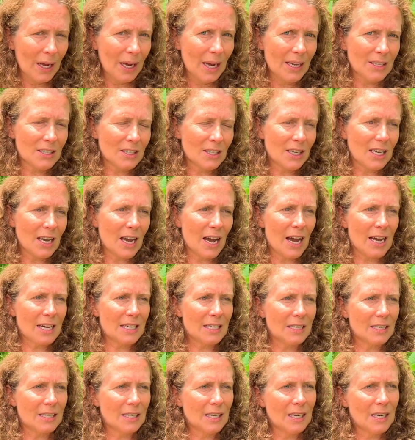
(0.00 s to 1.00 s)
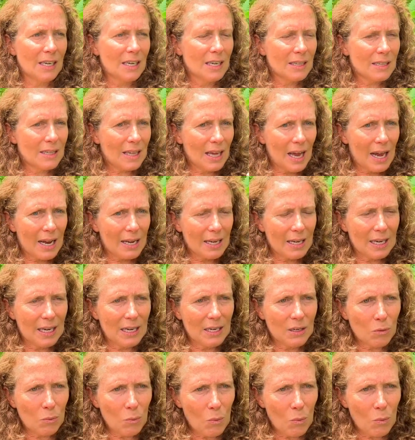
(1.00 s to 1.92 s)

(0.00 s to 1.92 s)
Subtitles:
It's a garden that in a